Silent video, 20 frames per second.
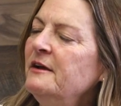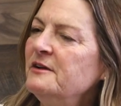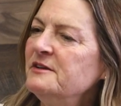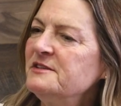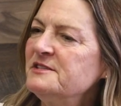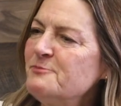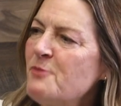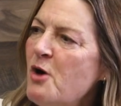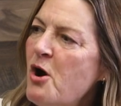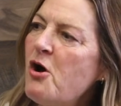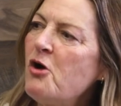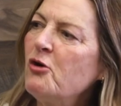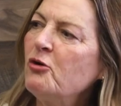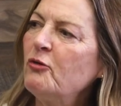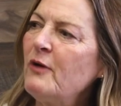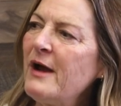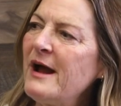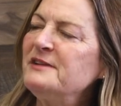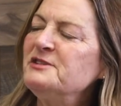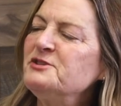small
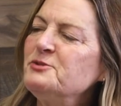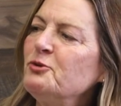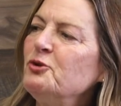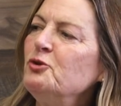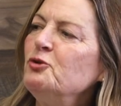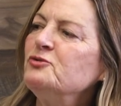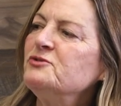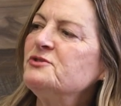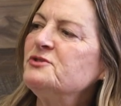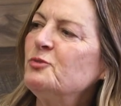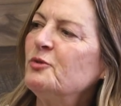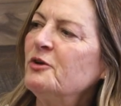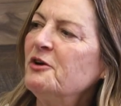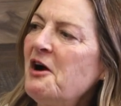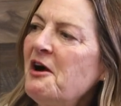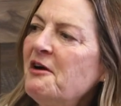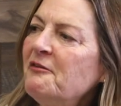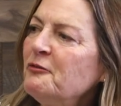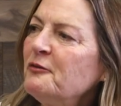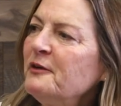grassroots
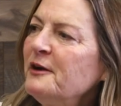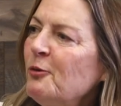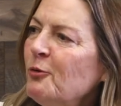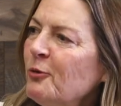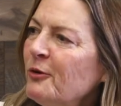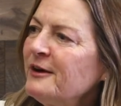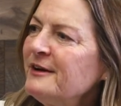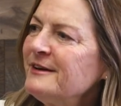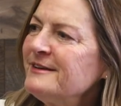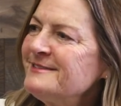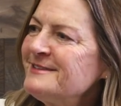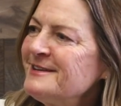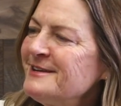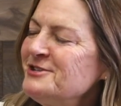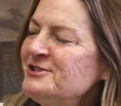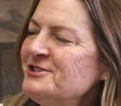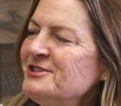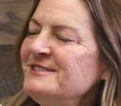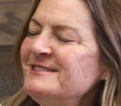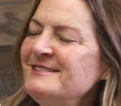recovery
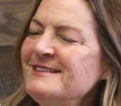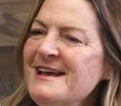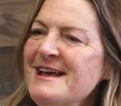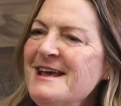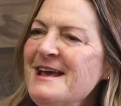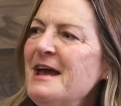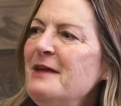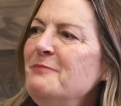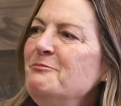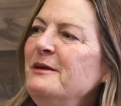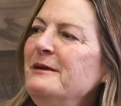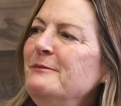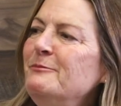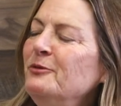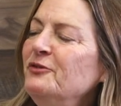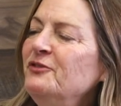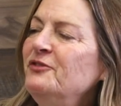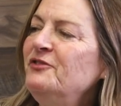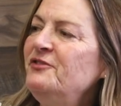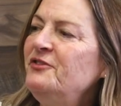organizations and people
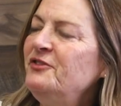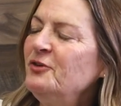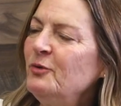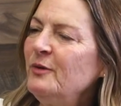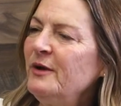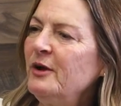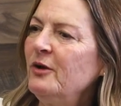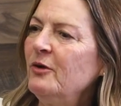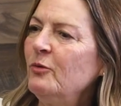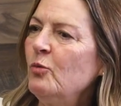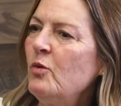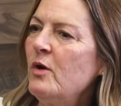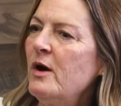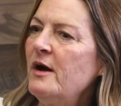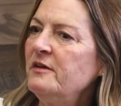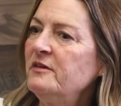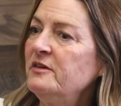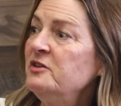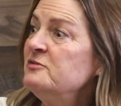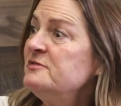doing
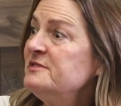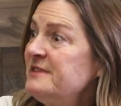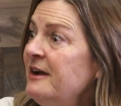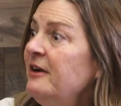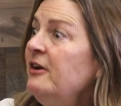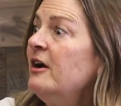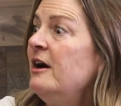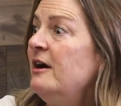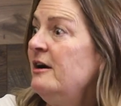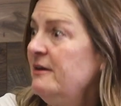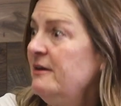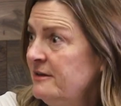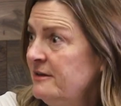what USARA